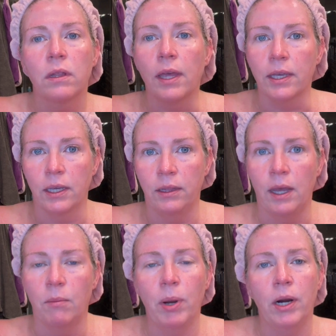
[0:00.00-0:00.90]
Like in
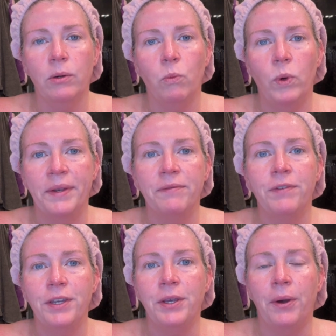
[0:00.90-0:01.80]
that part one
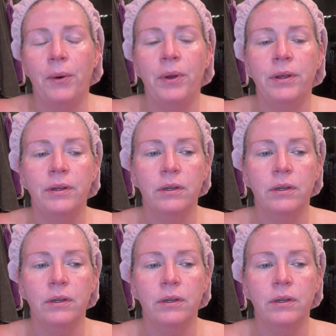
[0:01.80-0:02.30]
video